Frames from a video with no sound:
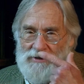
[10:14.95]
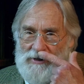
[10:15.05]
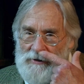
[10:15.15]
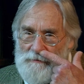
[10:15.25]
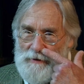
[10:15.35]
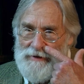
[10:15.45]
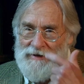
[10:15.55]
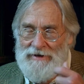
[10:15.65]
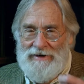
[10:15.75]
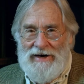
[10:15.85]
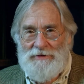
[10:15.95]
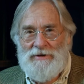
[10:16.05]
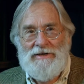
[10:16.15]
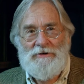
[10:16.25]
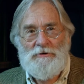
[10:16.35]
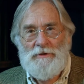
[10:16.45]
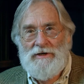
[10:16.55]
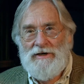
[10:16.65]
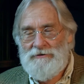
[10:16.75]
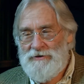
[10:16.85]
is. He would be, I think he would be
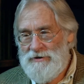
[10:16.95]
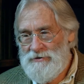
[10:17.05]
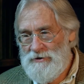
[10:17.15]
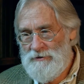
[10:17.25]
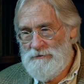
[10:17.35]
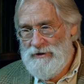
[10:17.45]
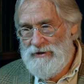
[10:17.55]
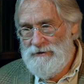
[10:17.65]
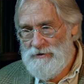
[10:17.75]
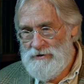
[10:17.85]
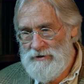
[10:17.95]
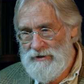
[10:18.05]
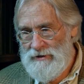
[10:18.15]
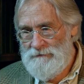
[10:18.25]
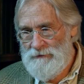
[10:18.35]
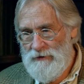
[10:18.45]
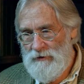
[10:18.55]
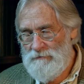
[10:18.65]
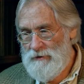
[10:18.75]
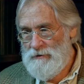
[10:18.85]
100 years old, but he was, uh,
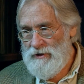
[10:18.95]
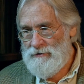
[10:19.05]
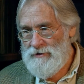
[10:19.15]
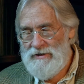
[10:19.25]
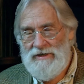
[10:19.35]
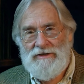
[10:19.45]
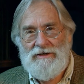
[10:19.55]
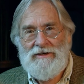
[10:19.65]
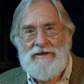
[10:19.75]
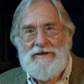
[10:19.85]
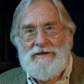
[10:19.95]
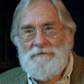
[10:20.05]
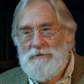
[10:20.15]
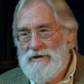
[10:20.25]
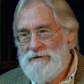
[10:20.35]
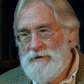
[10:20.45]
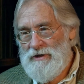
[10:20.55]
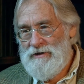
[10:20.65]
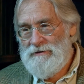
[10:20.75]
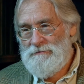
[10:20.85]
or maybe 110. But,
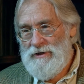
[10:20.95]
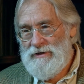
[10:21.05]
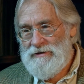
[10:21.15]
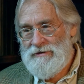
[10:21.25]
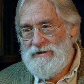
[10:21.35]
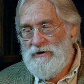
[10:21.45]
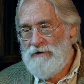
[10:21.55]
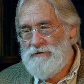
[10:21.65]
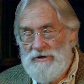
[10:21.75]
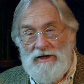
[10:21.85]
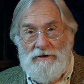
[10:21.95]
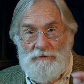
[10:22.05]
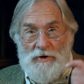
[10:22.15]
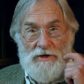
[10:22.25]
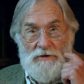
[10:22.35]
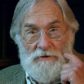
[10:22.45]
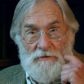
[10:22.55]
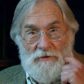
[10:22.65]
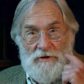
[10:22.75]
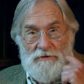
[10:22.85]
but, but I'd love to tell him what a,
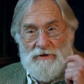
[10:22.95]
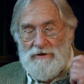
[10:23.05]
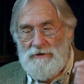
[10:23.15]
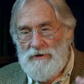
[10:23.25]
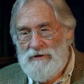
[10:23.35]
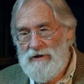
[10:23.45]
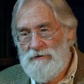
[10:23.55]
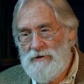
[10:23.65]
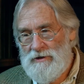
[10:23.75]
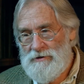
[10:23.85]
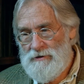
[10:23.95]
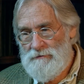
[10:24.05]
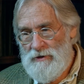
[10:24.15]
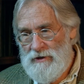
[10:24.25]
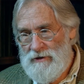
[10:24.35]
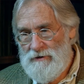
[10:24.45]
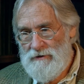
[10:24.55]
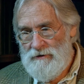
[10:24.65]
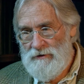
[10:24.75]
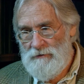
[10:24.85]
what a, what a thing that was in my,
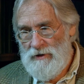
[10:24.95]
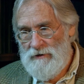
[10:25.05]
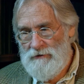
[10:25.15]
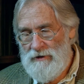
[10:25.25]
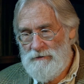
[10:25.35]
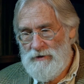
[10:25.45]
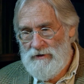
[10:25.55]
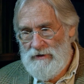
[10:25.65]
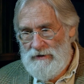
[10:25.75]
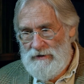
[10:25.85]
in my development.